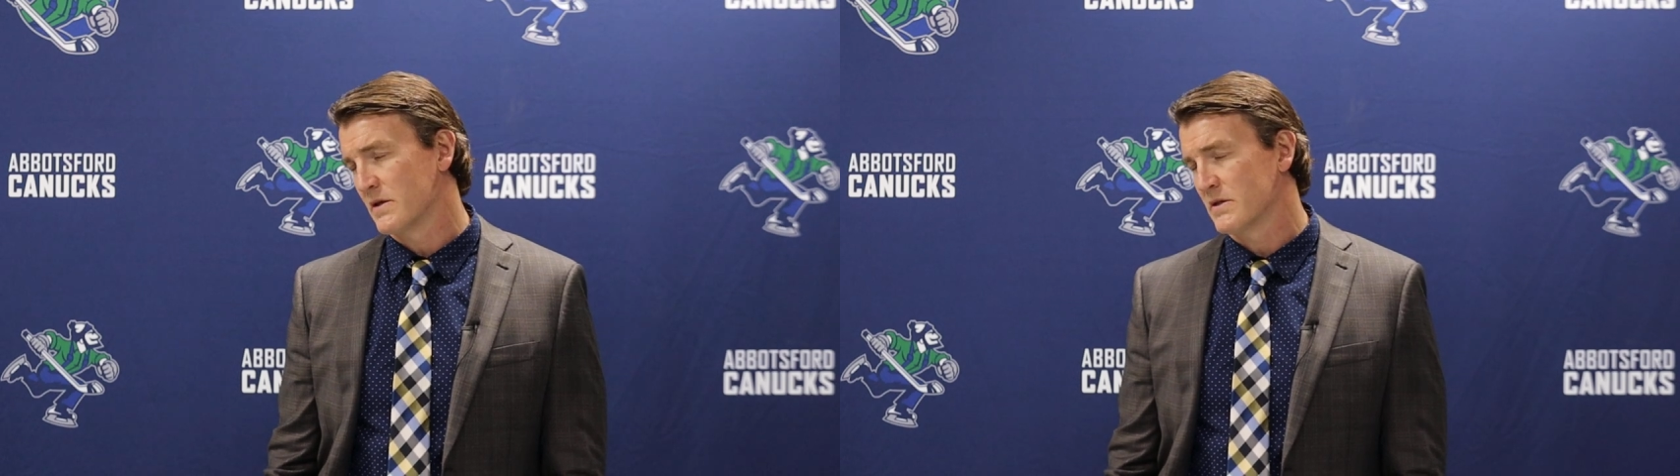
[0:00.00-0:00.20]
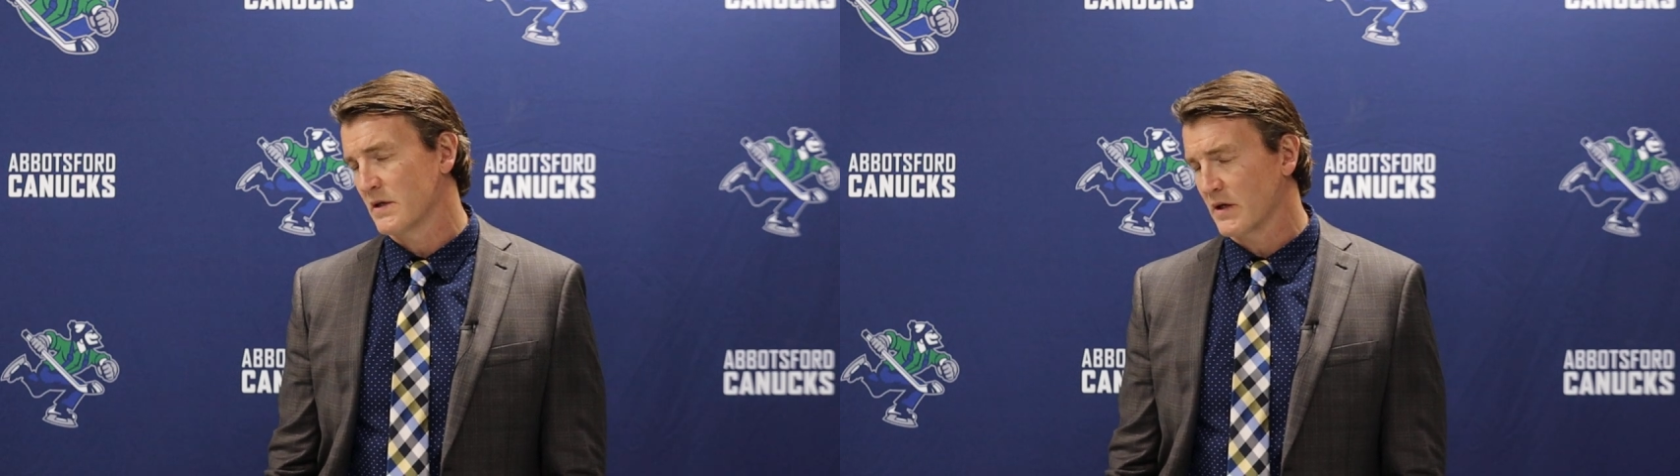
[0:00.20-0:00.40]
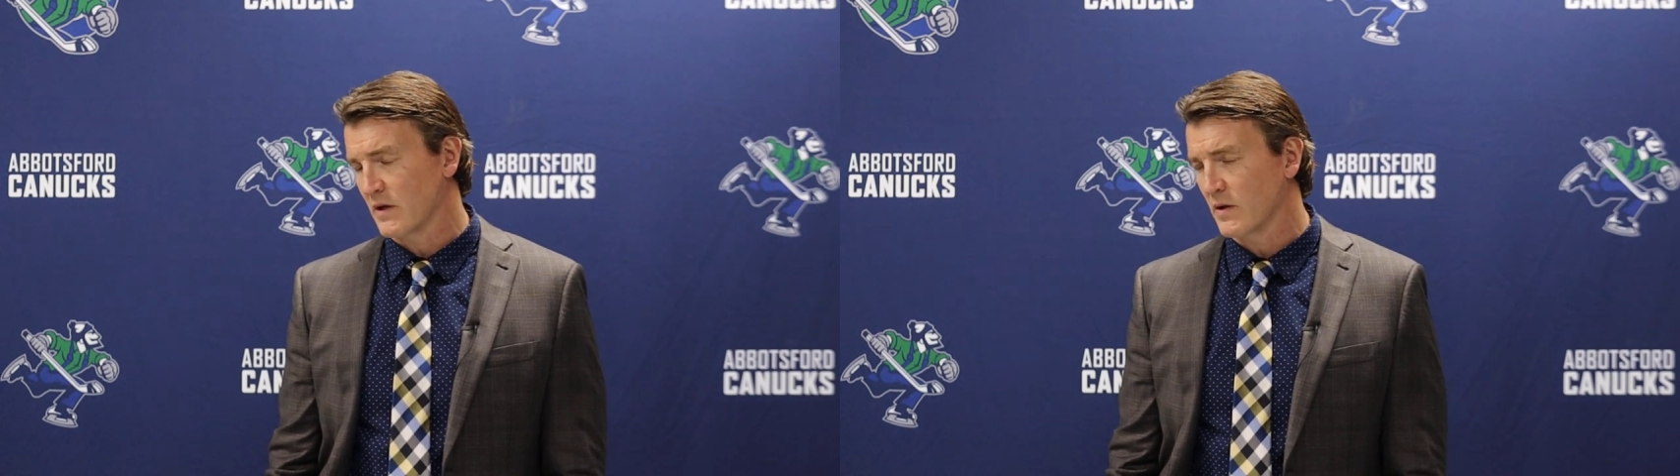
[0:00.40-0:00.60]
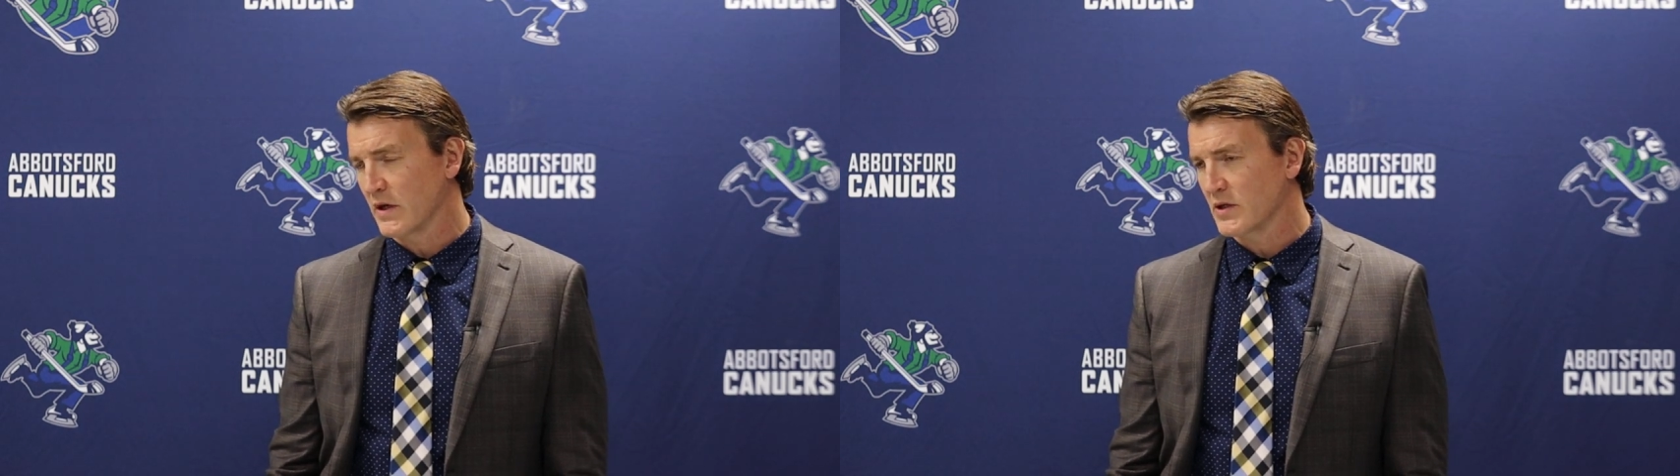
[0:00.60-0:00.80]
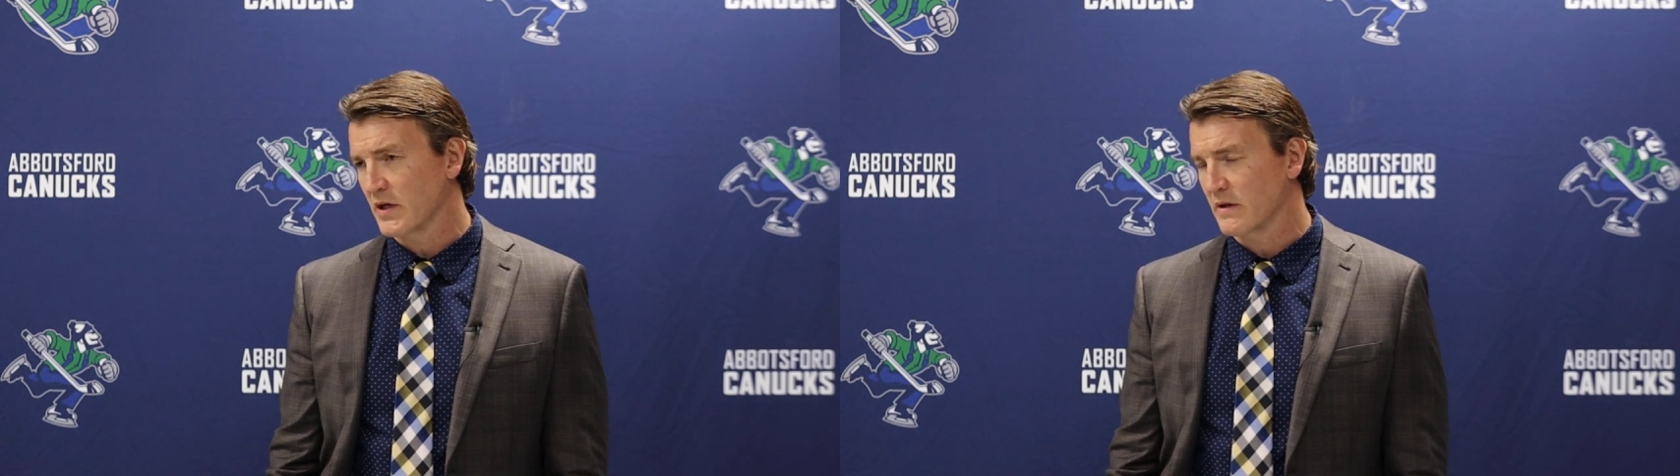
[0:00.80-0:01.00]
He's gonna go
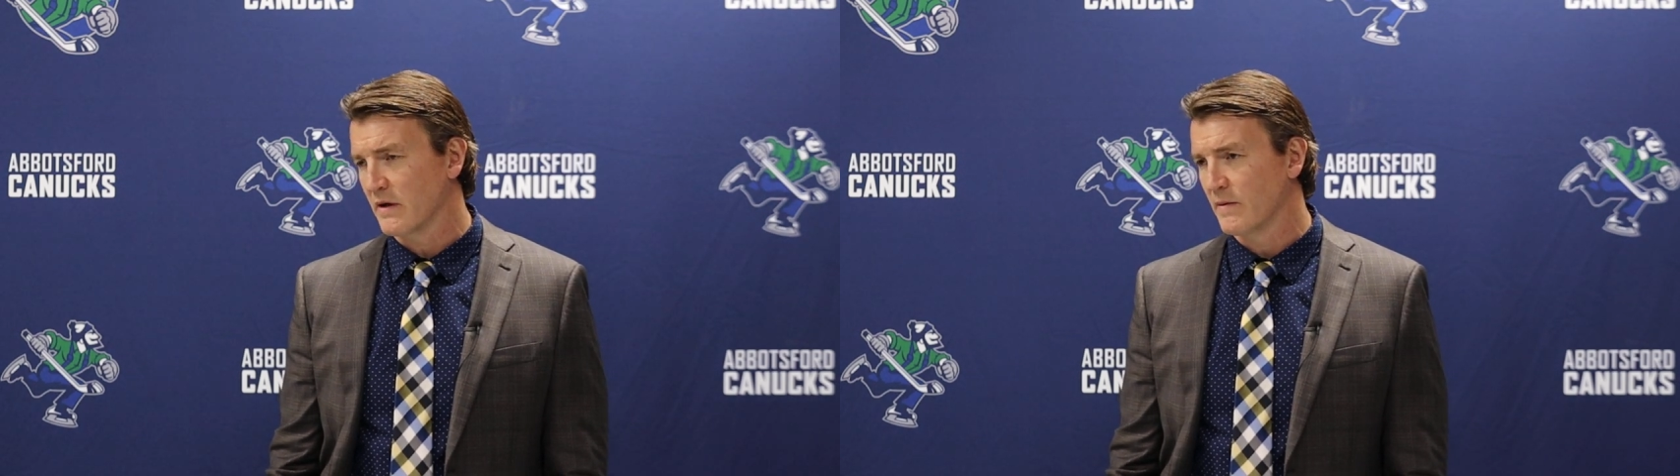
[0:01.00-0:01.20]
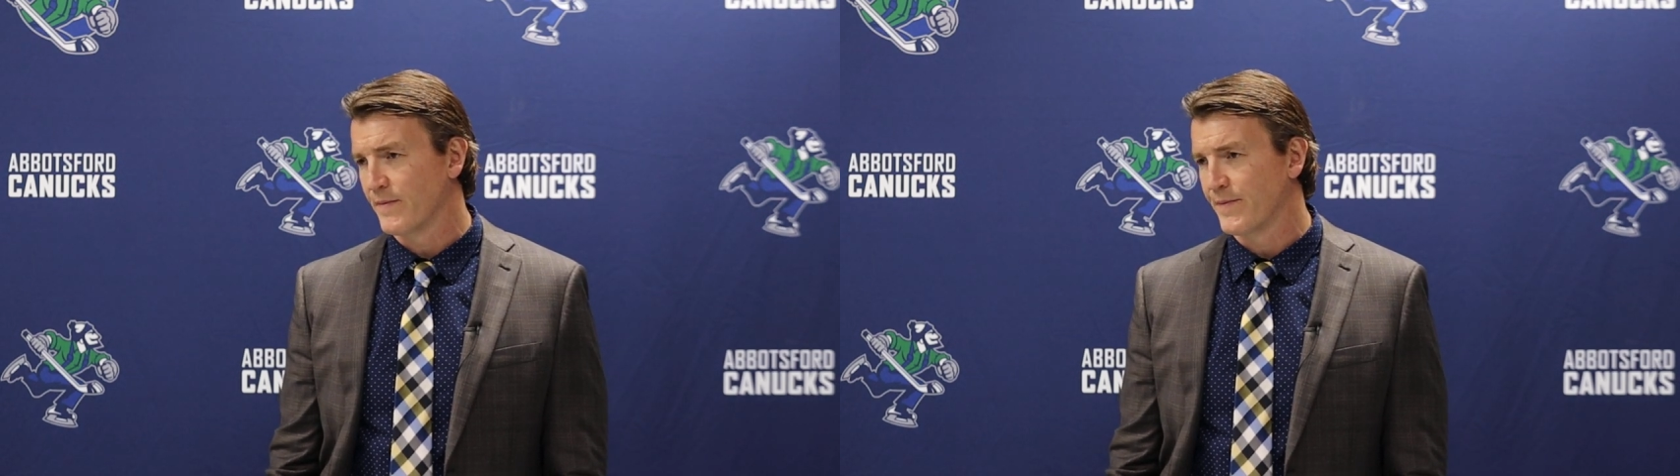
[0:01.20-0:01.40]
get checked out.